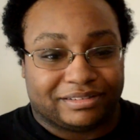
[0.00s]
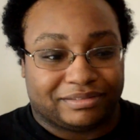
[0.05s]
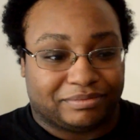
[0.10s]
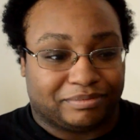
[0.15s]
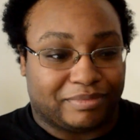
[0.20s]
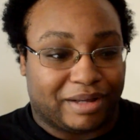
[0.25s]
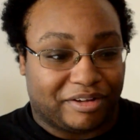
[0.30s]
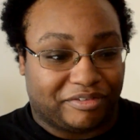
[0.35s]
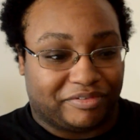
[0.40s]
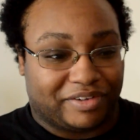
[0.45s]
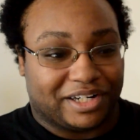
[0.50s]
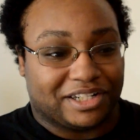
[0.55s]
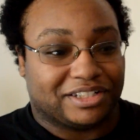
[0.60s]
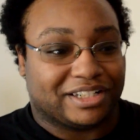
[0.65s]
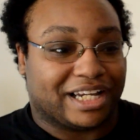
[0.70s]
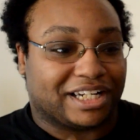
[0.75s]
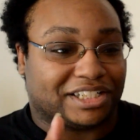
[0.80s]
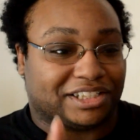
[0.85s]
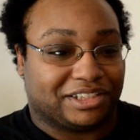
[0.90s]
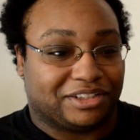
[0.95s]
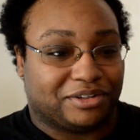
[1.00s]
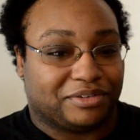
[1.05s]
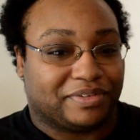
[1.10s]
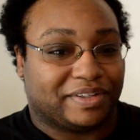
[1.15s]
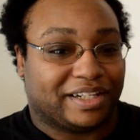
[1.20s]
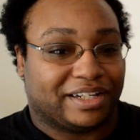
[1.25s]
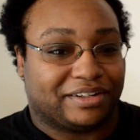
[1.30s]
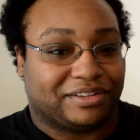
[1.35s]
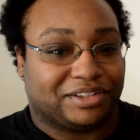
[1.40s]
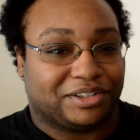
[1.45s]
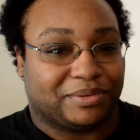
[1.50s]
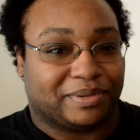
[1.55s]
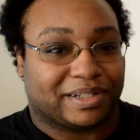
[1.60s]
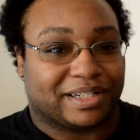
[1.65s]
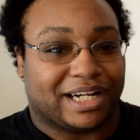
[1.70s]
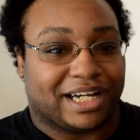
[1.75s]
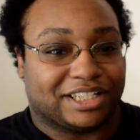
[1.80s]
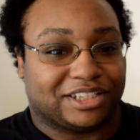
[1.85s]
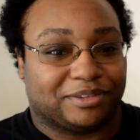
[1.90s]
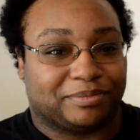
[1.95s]
my friend's actually over there doing
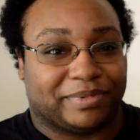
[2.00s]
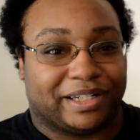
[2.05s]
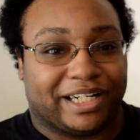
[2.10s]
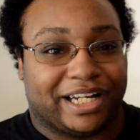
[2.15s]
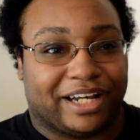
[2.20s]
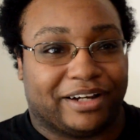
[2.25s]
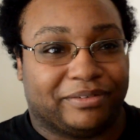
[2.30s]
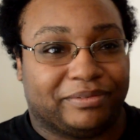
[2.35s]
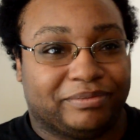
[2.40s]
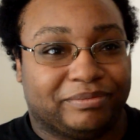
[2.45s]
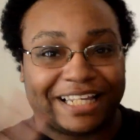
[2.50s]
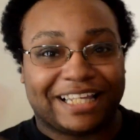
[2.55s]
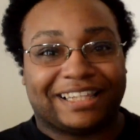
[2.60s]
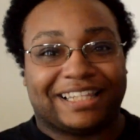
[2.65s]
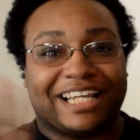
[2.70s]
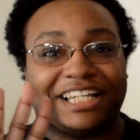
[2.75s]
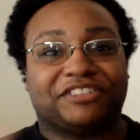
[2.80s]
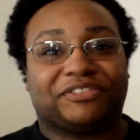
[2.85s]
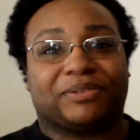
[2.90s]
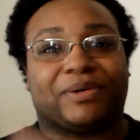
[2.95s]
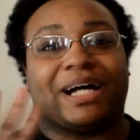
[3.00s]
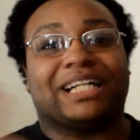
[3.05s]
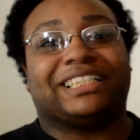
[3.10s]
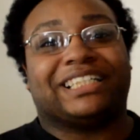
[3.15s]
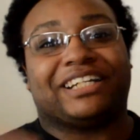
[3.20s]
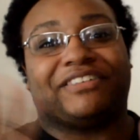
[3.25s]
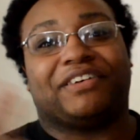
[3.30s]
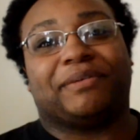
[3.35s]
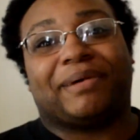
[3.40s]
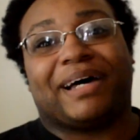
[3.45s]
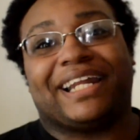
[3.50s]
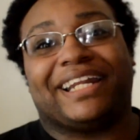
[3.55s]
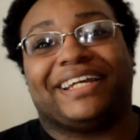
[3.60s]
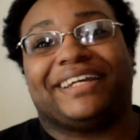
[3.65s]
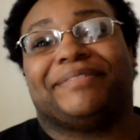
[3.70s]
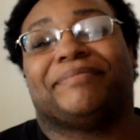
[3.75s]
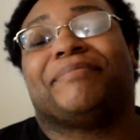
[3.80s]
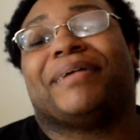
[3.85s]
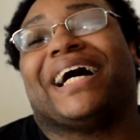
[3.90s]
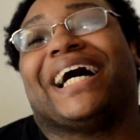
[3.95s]
costume right now. Thanks for watching, everybody.
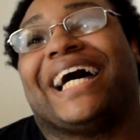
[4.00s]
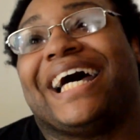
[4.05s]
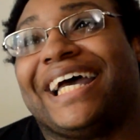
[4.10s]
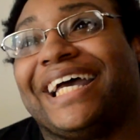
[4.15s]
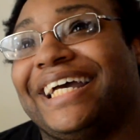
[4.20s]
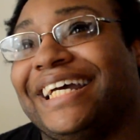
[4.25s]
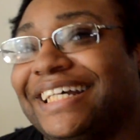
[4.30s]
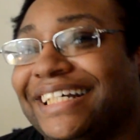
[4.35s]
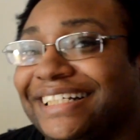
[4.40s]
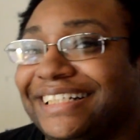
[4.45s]
Bye.